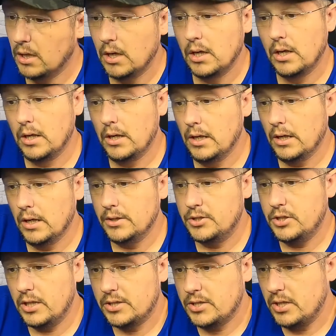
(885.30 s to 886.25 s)
a
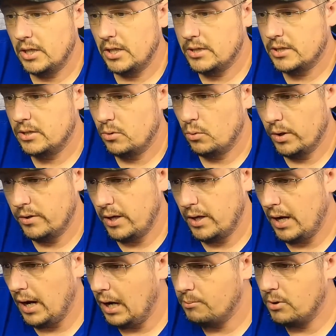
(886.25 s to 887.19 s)
GH6 with a
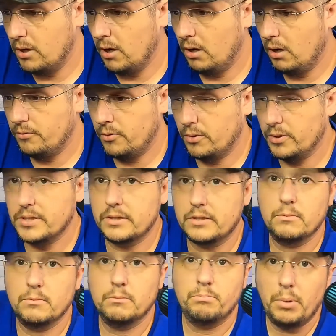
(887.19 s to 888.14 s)
hybrid autofocus
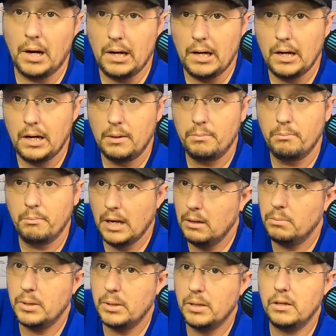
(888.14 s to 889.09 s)
system.
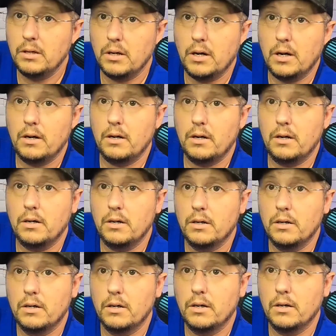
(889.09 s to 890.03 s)
Maybe
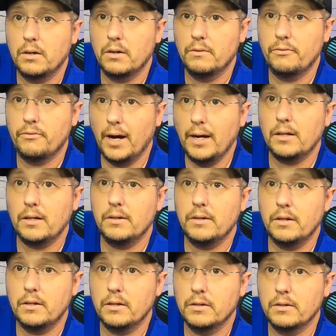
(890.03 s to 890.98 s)

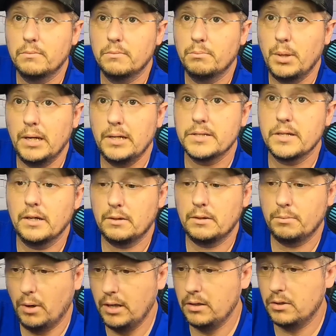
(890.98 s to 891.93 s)
finally Panasonic
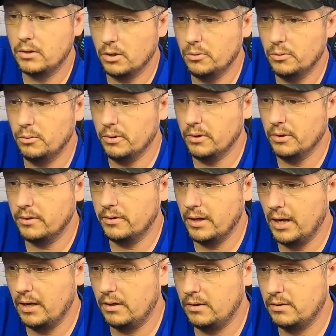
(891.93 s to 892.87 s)
might go with
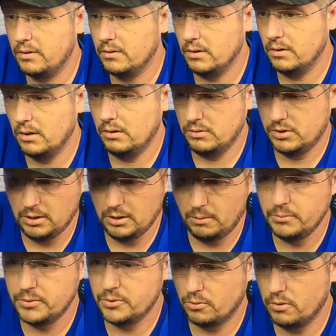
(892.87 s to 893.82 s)
some
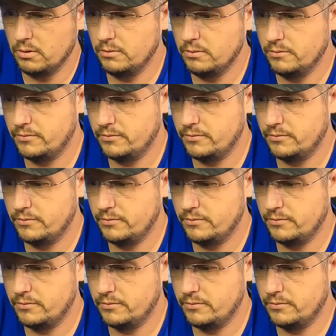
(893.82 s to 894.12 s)
sort of